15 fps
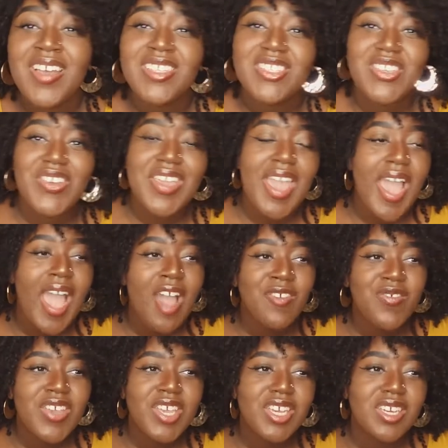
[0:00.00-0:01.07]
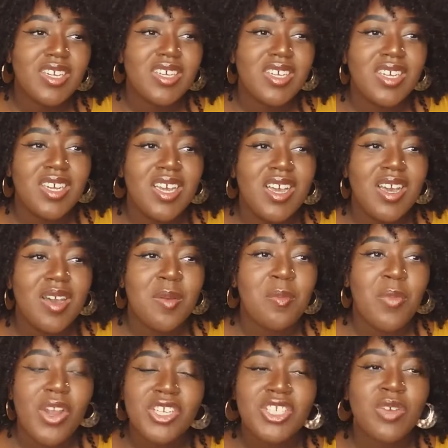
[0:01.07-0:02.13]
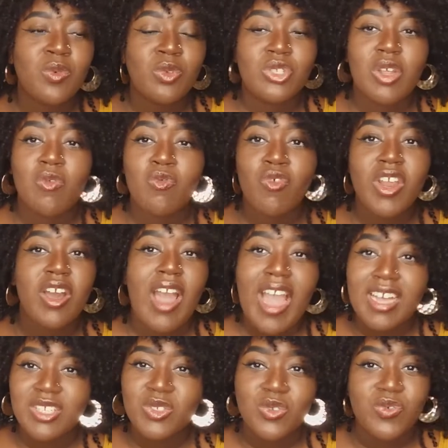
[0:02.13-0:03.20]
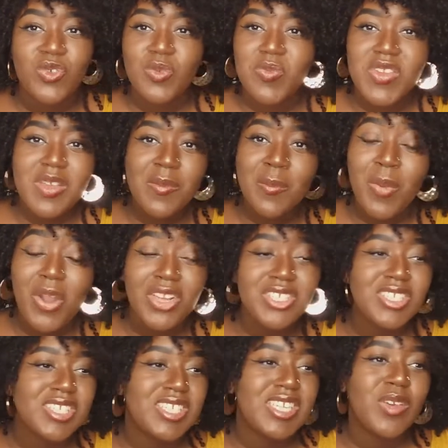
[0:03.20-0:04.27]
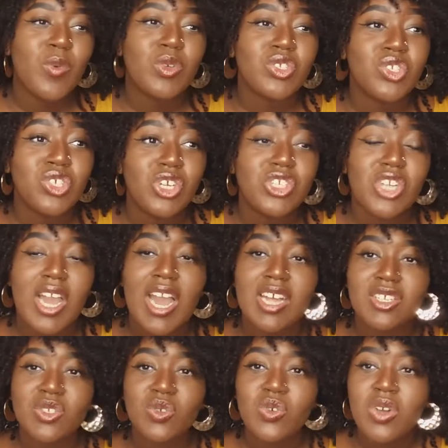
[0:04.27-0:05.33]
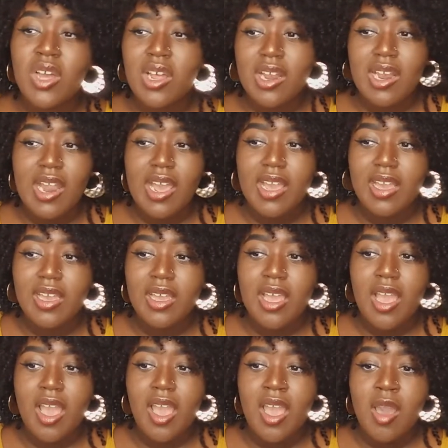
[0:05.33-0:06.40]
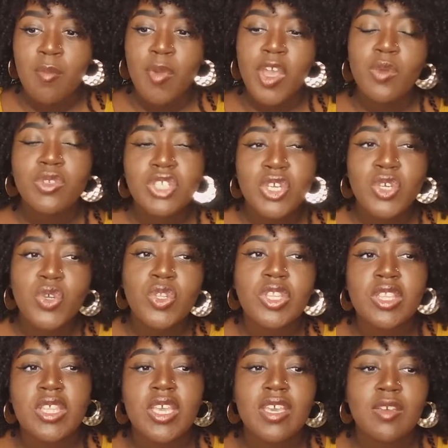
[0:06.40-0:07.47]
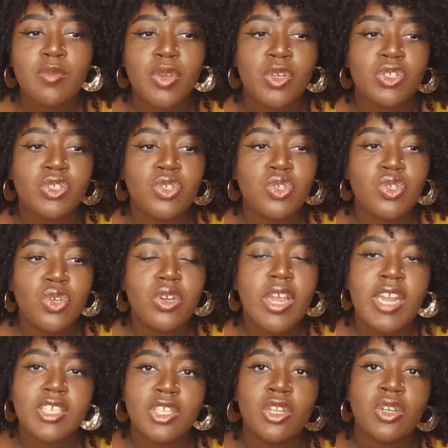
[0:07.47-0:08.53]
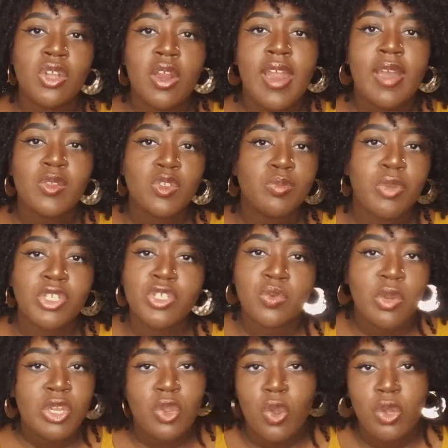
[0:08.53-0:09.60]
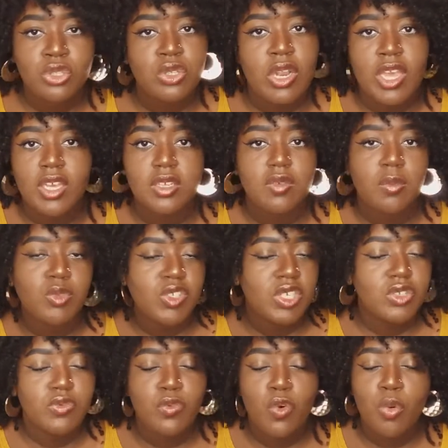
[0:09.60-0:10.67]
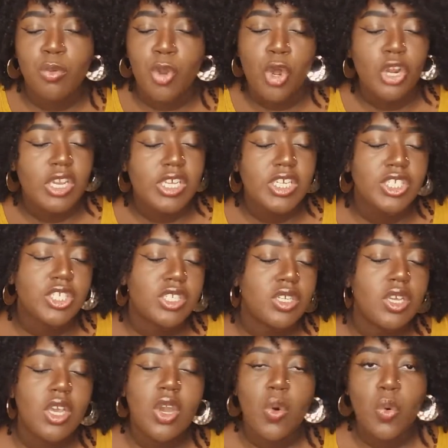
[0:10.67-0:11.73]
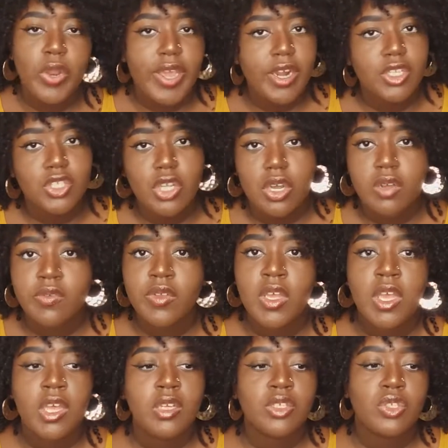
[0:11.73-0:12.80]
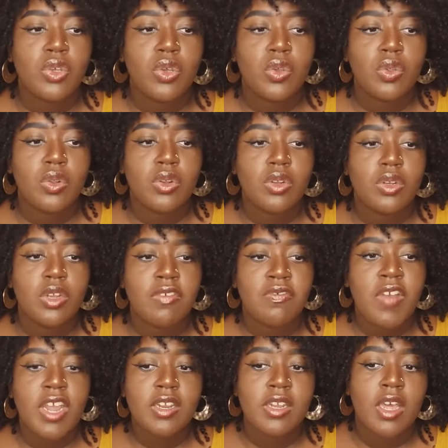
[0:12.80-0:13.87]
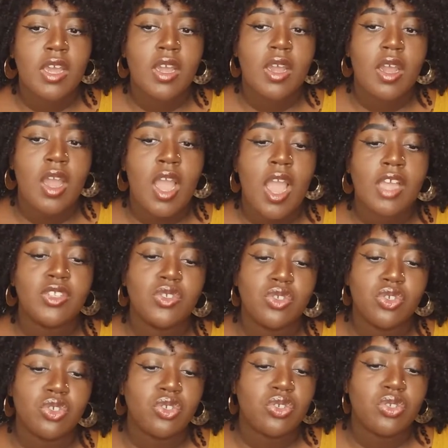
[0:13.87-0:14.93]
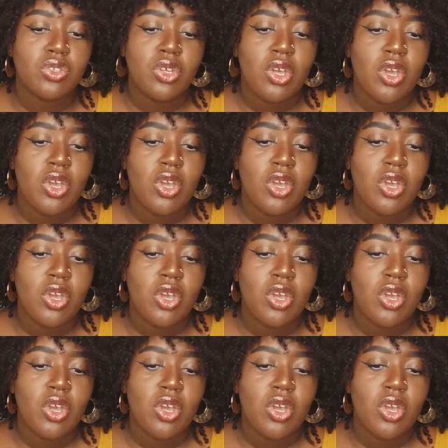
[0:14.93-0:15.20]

So, yeah, I think budget was a real hassle for me. Budgeting was such a hassle. Like, but it was a good thing because you don't actually learn how to budget when you go to like sixth form college and all that kind of stuff. So the fact that I had to just